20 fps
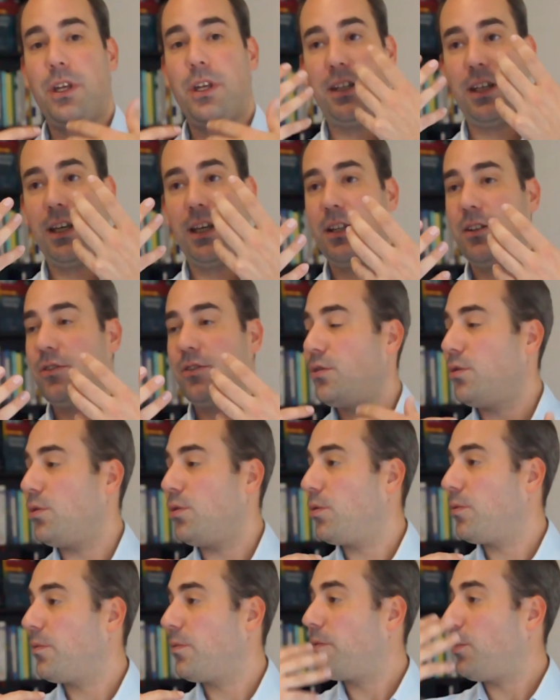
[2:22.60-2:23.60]
and again
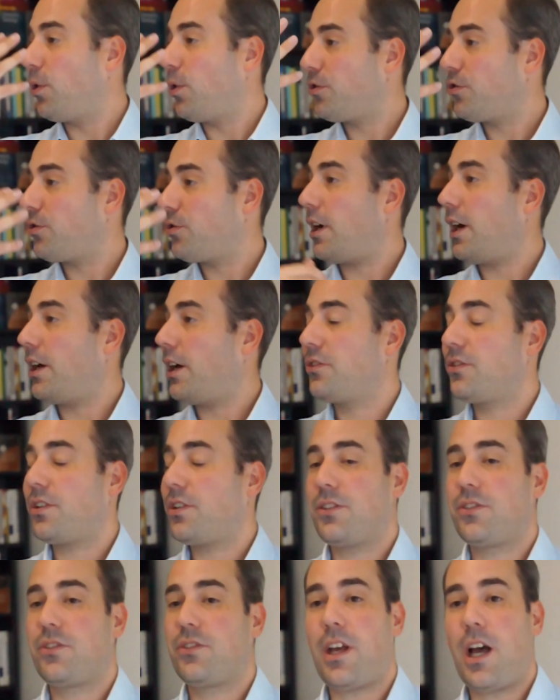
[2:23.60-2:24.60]
to focus your
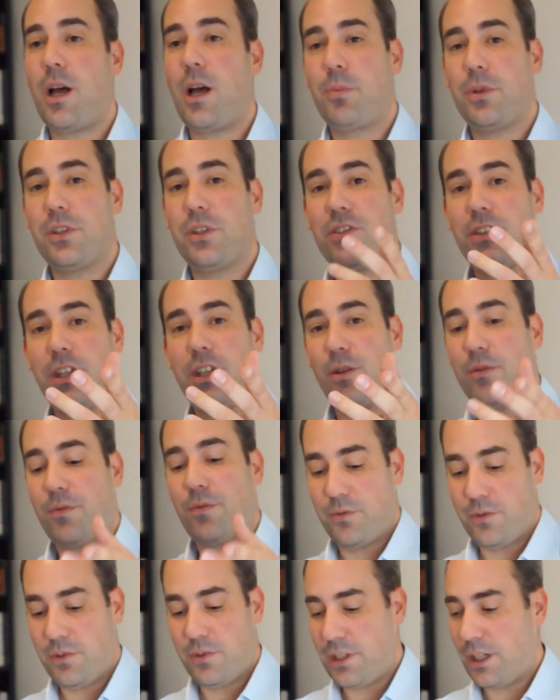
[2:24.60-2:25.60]
eyesight up instead
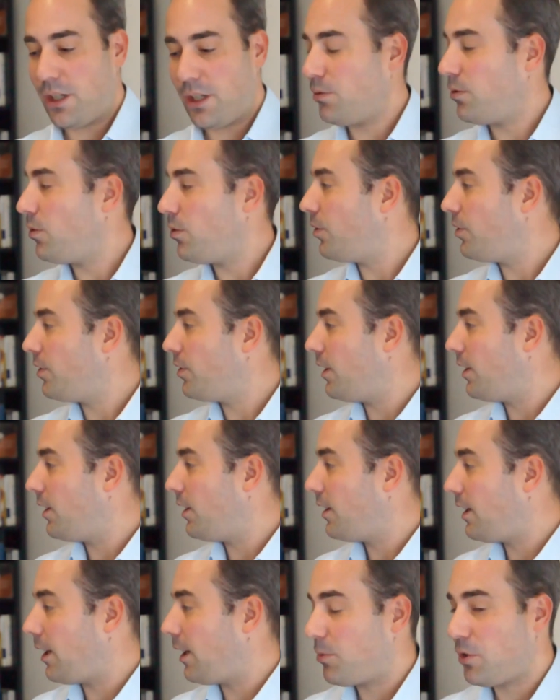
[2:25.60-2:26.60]
of down on the
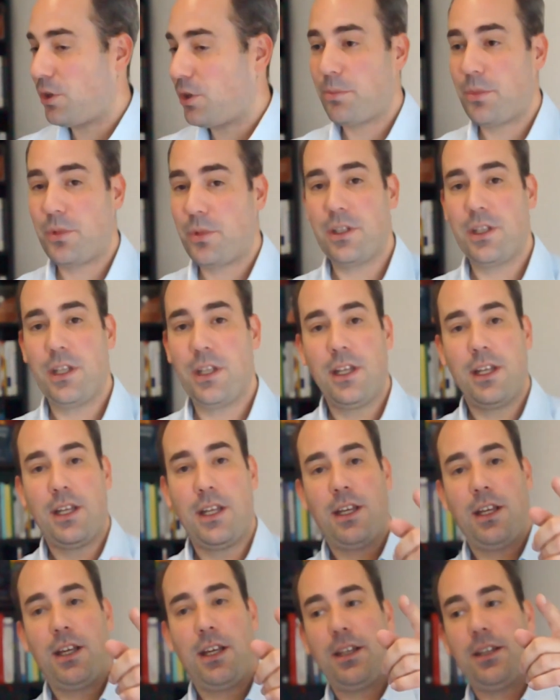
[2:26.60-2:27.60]
laptop.
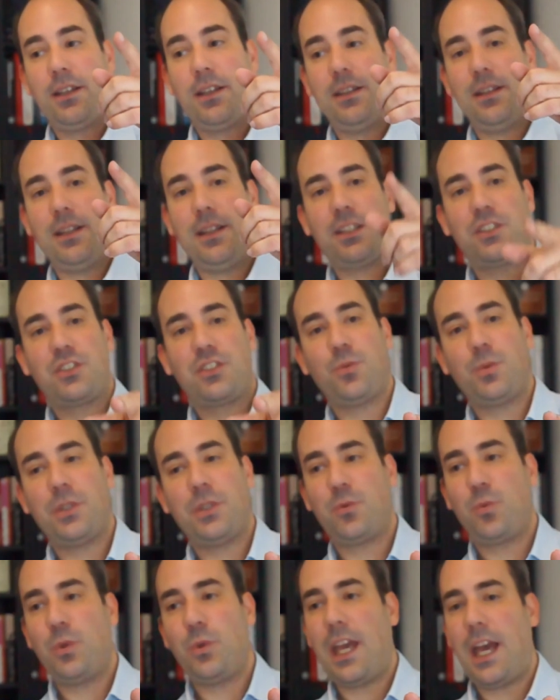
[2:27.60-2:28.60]
Next to
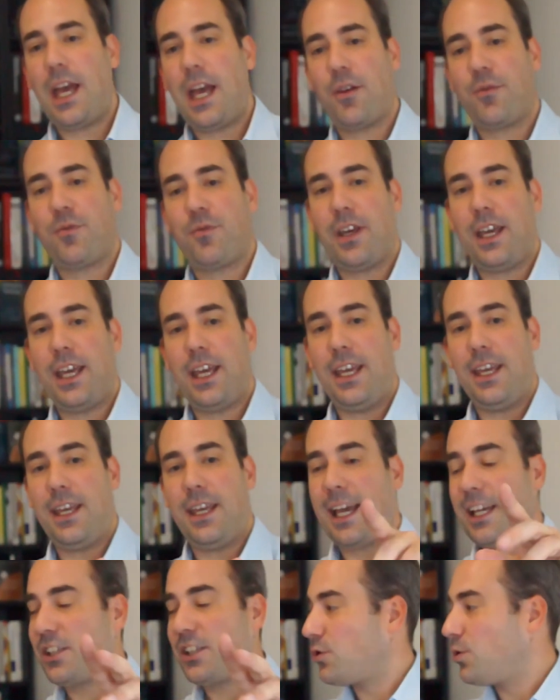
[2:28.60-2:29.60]
it we have
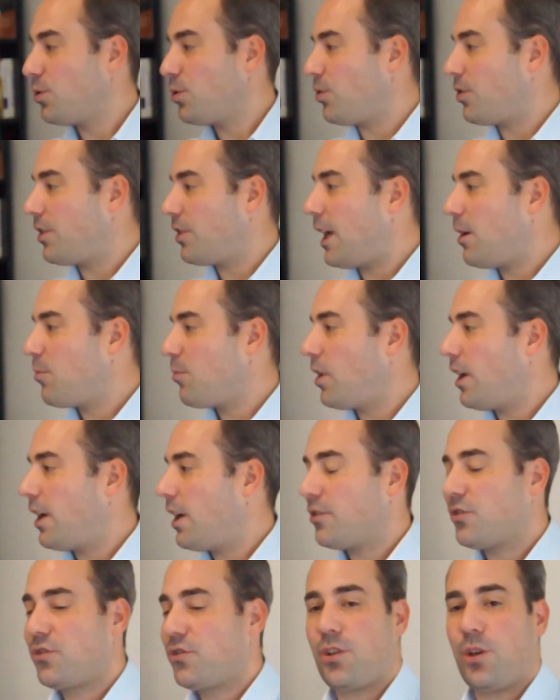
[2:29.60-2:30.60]
a external
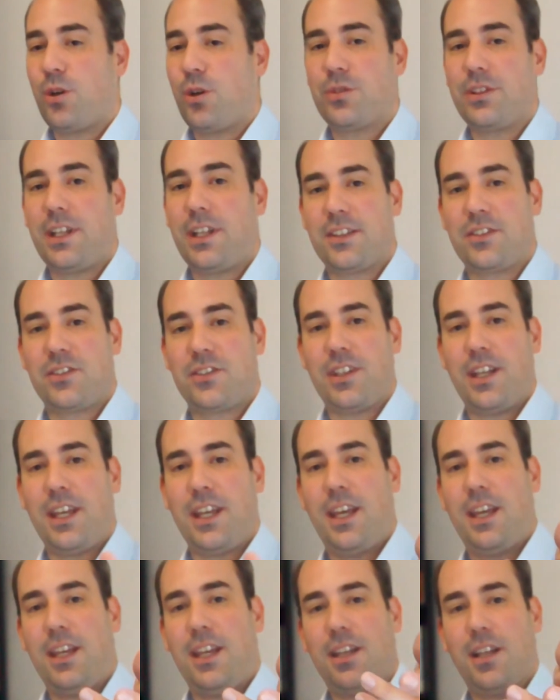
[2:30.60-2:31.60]
camera, so that's
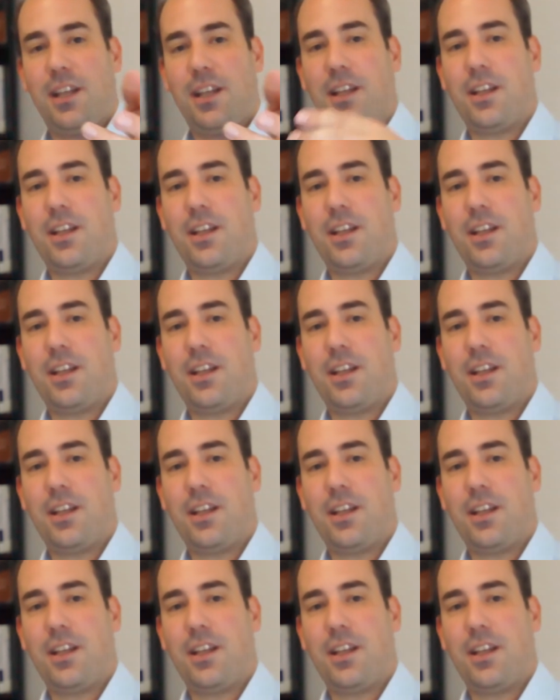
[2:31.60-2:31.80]
a